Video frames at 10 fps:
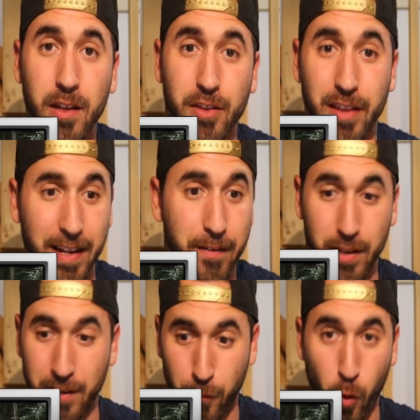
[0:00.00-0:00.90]
Like
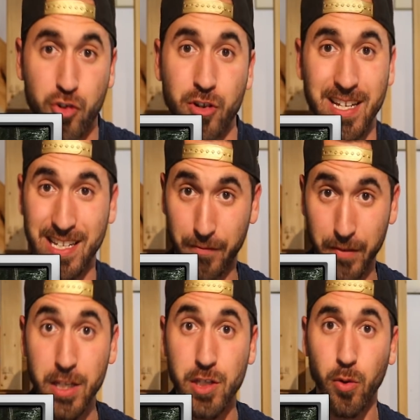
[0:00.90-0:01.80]
if Fortress against a
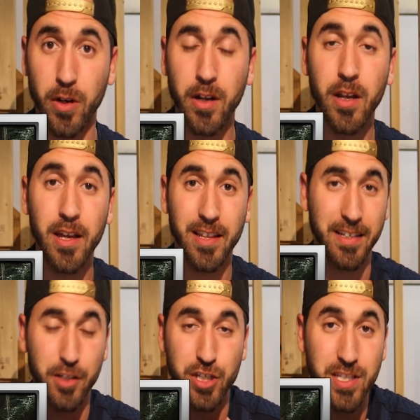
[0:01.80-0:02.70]
Venusaur. Like
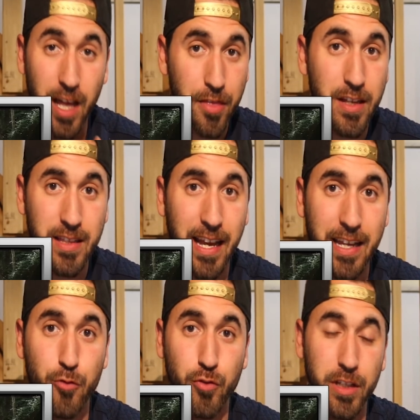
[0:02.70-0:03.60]
there's nothing that
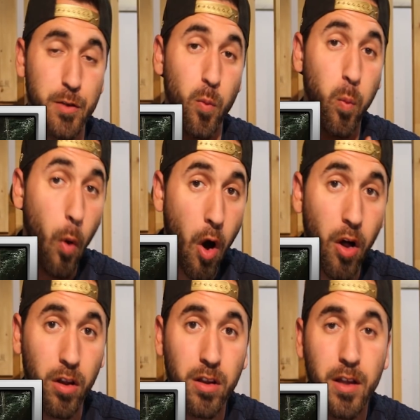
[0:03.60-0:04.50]
can really
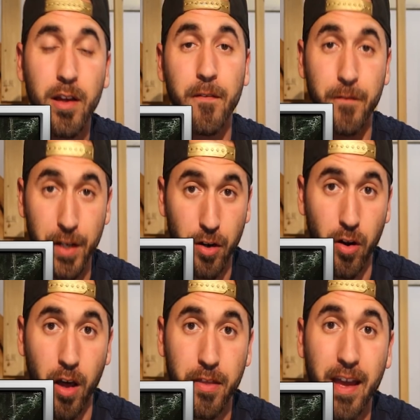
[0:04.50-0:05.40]
wall
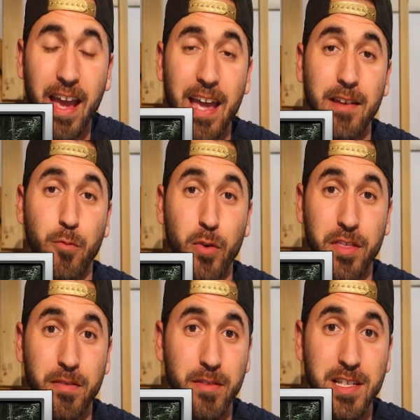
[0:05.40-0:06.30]
Vigoroth. And
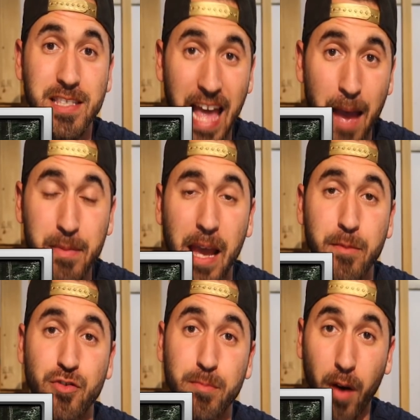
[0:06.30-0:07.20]
with the stab
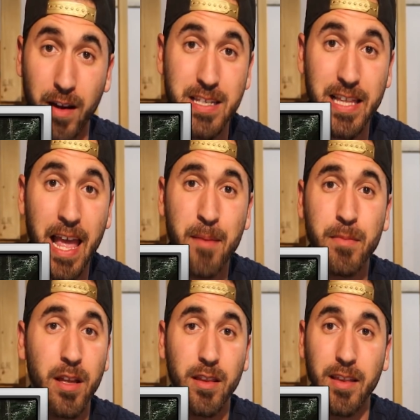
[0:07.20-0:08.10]
damage from Body Slam,
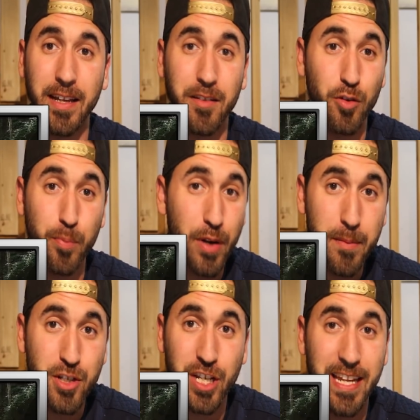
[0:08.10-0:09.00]
like you pretty
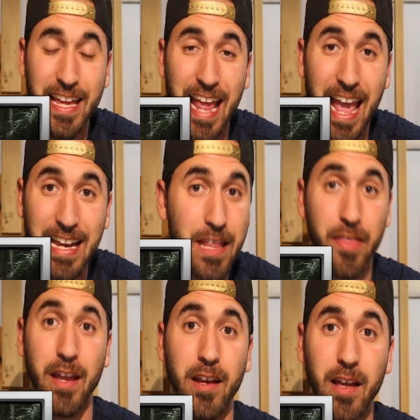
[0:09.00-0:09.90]
much can hit
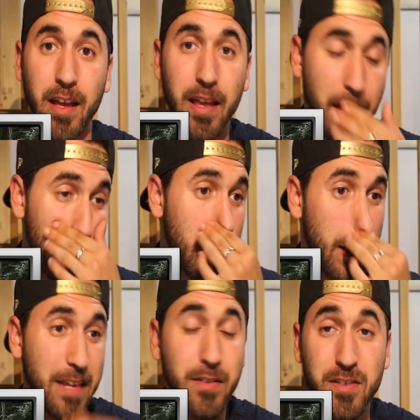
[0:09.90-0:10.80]
anything. And
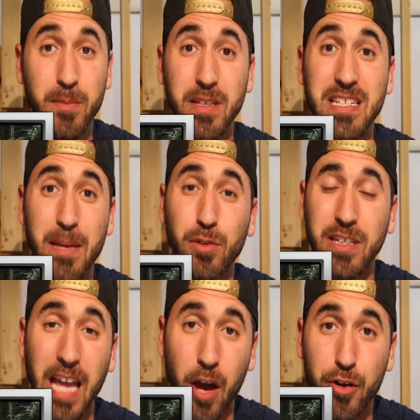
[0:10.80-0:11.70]
even if something is able to
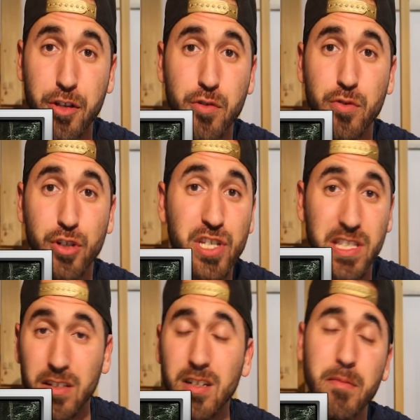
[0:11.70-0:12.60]
counter you, you're
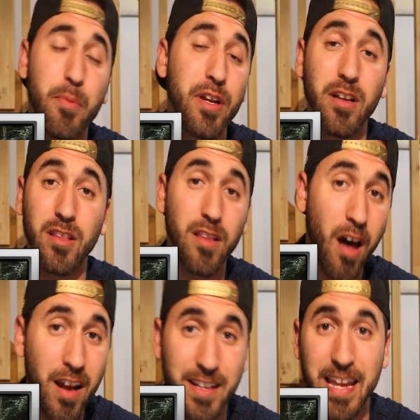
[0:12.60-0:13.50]
still going to be putting a
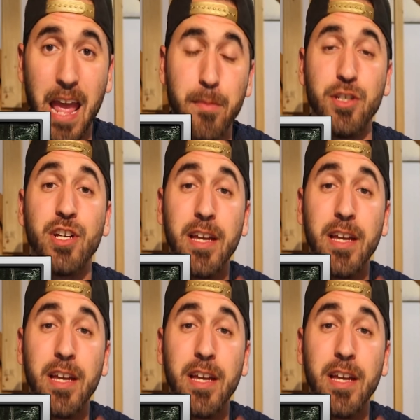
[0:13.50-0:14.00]
lot of damage